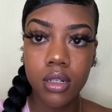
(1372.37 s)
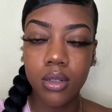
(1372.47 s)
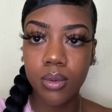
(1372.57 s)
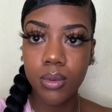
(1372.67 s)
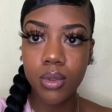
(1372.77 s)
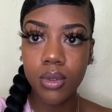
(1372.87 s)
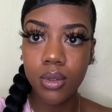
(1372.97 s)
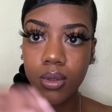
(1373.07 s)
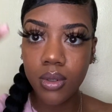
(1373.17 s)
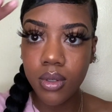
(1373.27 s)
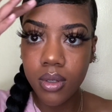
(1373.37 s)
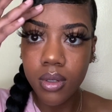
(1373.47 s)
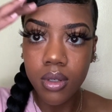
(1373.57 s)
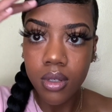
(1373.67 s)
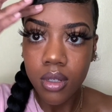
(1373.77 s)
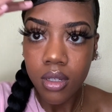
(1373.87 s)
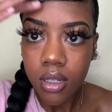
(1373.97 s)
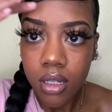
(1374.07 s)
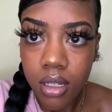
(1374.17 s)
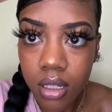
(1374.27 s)
Woo!
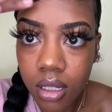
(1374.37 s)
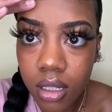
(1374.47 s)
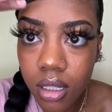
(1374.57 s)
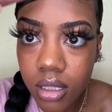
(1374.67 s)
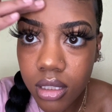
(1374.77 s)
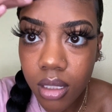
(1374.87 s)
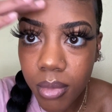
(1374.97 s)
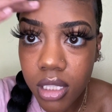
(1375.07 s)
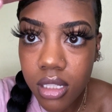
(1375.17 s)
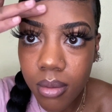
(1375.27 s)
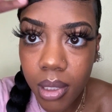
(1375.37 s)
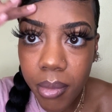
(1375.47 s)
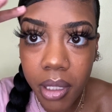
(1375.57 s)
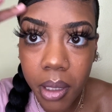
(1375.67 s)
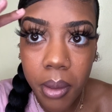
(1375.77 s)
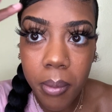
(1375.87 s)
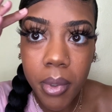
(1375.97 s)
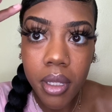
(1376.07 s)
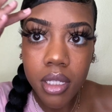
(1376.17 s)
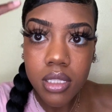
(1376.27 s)
That junk messed up my makeup,
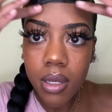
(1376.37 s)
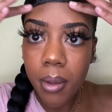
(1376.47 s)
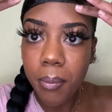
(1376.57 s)
but it's okay.